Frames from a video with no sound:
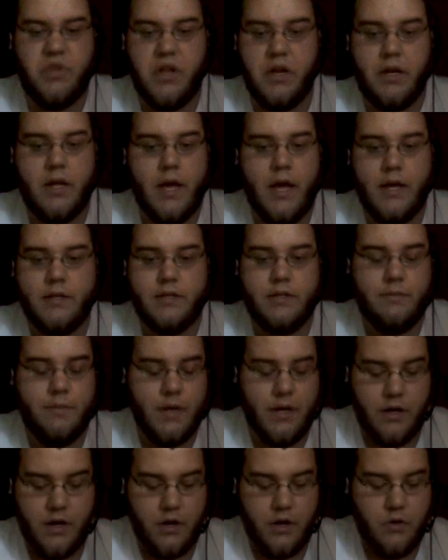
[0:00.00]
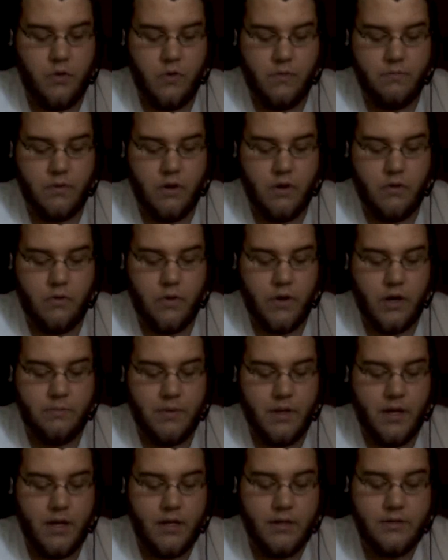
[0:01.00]
in case, depending on who I'm going
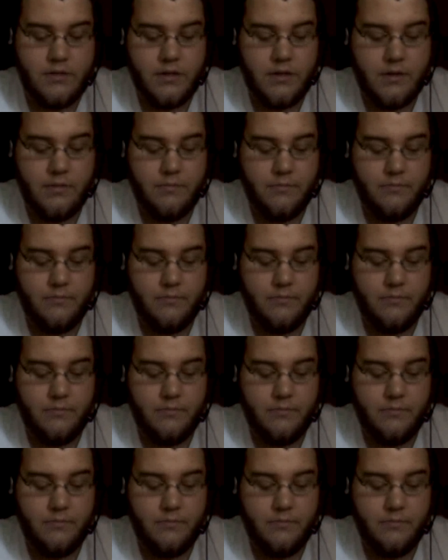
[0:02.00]
up against.